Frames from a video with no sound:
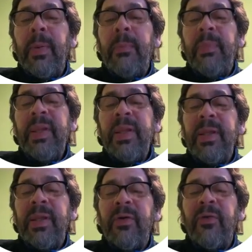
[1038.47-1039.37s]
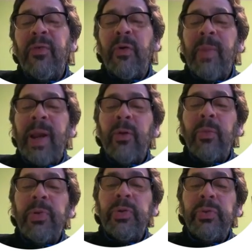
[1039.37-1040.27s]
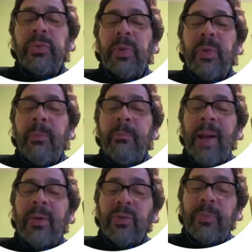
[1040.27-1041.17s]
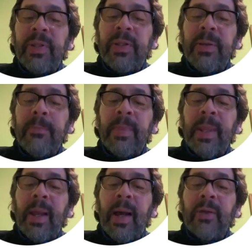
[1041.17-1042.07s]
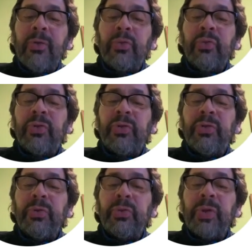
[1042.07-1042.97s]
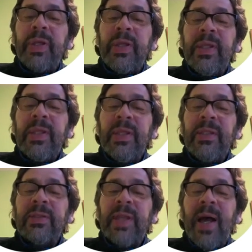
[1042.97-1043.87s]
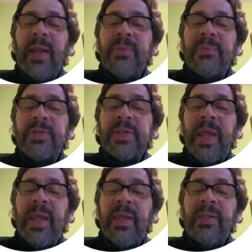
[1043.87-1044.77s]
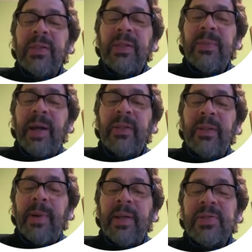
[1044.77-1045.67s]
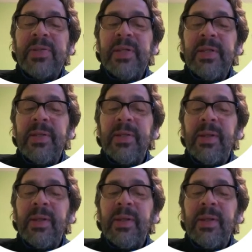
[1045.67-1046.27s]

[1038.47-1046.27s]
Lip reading: B for minus B, and you substitute E times A divided by C